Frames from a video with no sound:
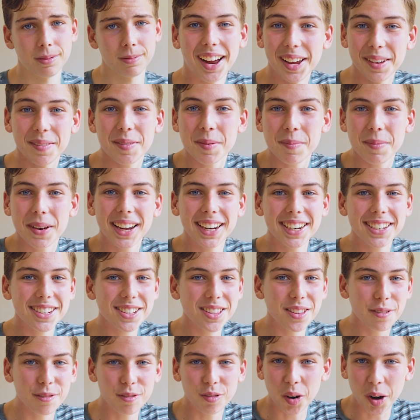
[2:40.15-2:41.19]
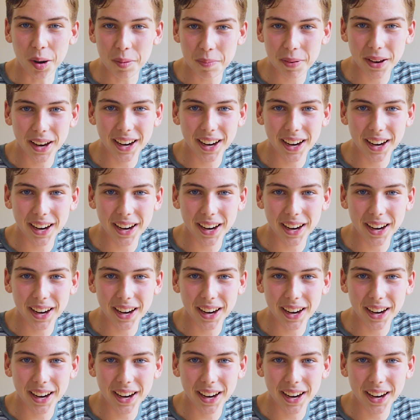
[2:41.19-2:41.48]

I even made it to the front